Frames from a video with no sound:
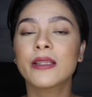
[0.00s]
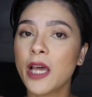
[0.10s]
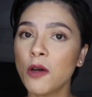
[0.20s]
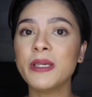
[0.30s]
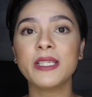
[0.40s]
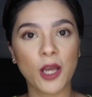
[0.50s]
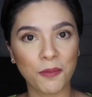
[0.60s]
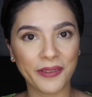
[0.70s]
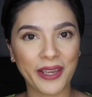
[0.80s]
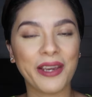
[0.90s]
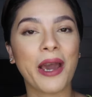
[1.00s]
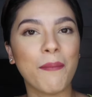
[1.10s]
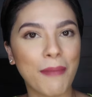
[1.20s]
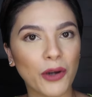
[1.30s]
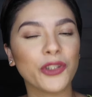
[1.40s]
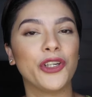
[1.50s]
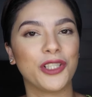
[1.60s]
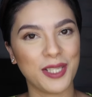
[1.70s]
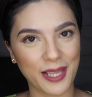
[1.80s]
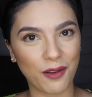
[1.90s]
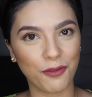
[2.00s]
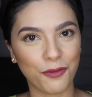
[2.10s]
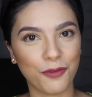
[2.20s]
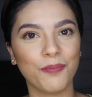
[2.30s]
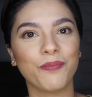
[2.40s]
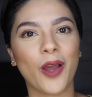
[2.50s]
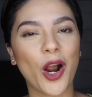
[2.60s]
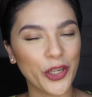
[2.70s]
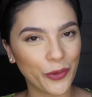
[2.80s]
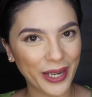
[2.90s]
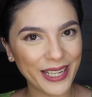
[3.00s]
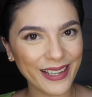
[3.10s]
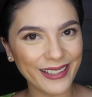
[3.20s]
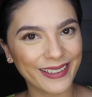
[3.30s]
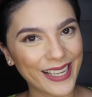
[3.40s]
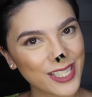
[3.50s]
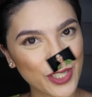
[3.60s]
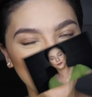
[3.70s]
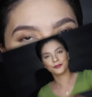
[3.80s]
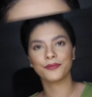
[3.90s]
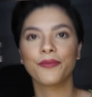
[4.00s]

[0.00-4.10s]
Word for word: tell me something about yourself. Are you ready? Let's go.